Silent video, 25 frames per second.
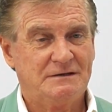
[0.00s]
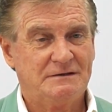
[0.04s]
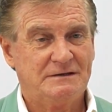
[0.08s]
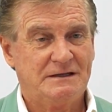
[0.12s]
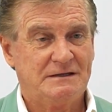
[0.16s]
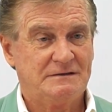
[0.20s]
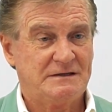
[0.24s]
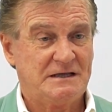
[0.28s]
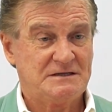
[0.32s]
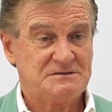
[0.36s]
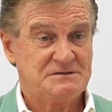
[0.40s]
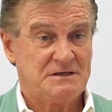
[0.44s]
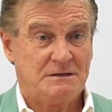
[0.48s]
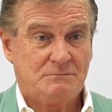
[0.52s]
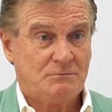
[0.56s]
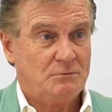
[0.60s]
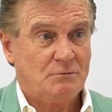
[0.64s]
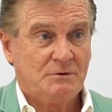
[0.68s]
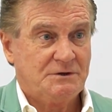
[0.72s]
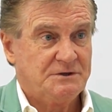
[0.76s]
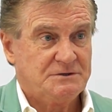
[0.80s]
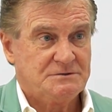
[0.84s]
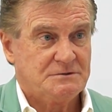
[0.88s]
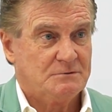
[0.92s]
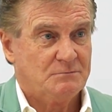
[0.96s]
And then they say, Well,
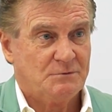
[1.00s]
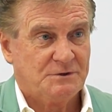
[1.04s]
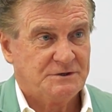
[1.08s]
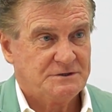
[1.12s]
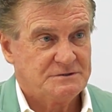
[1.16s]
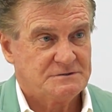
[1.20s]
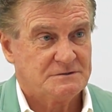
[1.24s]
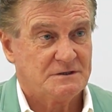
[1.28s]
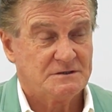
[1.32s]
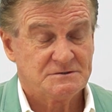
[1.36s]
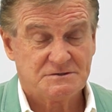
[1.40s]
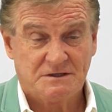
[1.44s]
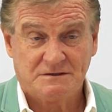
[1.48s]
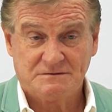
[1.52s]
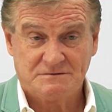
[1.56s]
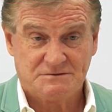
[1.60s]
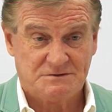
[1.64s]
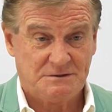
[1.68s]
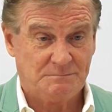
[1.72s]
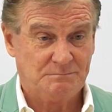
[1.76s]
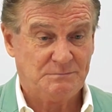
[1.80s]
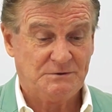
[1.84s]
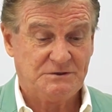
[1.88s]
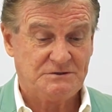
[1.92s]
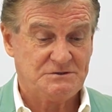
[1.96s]
what is it? What is it? I said,
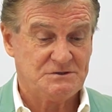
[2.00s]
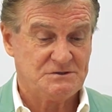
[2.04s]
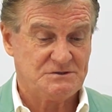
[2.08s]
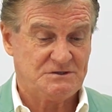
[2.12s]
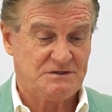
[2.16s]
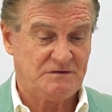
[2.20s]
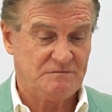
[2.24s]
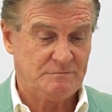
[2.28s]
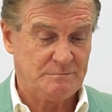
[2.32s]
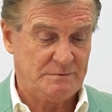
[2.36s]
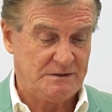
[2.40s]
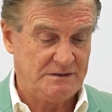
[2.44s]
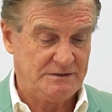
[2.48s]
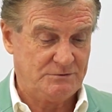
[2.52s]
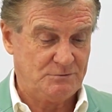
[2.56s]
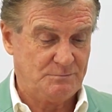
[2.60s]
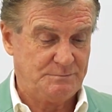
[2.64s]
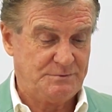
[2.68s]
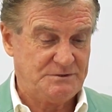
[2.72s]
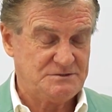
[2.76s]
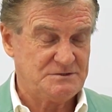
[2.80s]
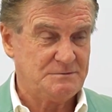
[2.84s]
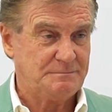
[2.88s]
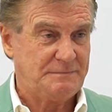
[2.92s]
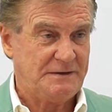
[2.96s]
Simply just give them a little
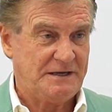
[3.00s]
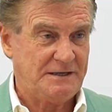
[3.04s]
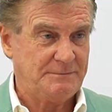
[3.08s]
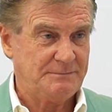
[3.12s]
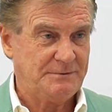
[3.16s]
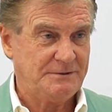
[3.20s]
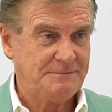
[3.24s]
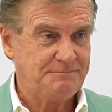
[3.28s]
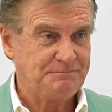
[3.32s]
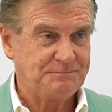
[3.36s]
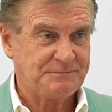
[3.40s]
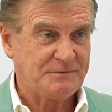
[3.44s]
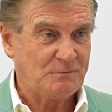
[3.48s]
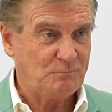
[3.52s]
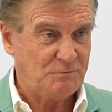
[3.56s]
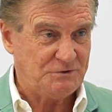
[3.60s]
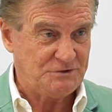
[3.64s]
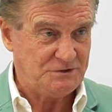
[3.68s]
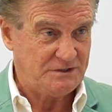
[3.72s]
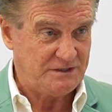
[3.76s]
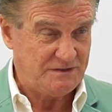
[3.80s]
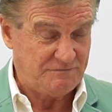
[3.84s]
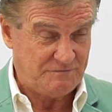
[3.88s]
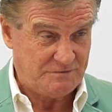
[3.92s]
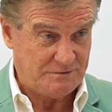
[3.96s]
piece of paper
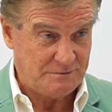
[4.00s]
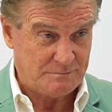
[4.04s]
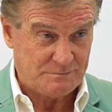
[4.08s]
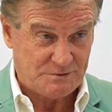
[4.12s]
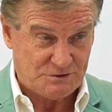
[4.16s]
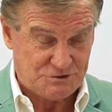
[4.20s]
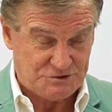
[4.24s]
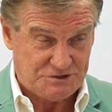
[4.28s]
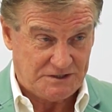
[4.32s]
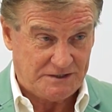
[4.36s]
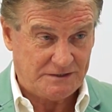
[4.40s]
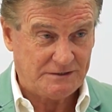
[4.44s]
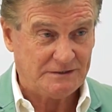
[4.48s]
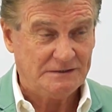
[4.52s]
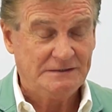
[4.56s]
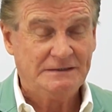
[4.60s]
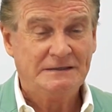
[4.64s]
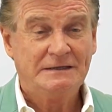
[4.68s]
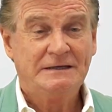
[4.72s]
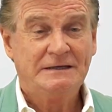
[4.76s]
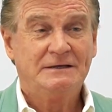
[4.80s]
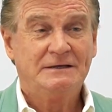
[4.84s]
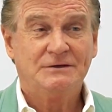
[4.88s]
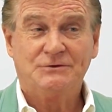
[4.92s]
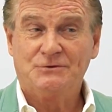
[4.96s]
when you're giving them the check
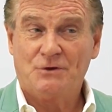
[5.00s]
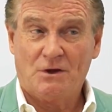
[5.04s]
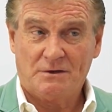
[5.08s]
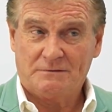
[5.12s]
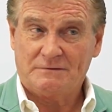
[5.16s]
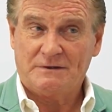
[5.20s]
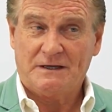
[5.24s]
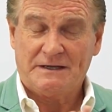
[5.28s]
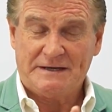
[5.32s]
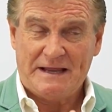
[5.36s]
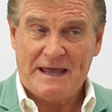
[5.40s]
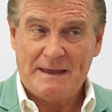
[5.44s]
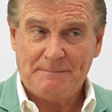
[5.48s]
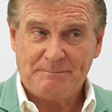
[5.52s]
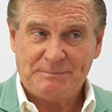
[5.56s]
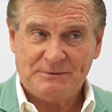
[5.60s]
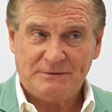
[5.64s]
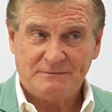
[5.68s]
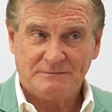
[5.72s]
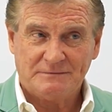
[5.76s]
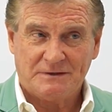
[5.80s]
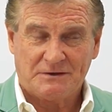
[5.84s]
not an app,